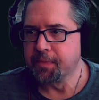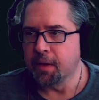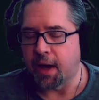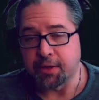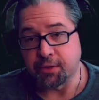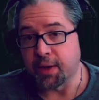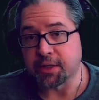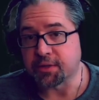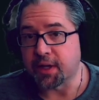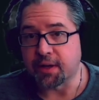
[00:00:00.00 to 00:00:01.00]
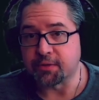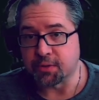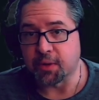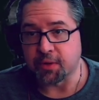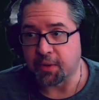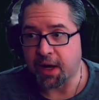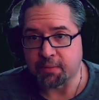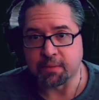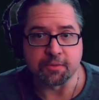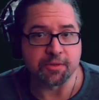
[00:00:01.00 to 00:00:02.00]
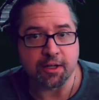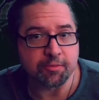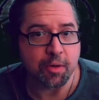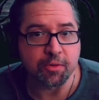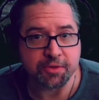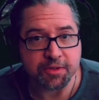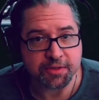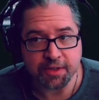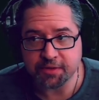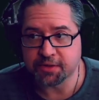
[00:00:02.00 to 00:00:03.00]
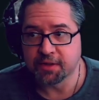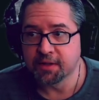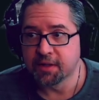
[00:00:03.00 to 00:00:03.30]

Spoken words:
I do actually have 2 other albums that I've posted since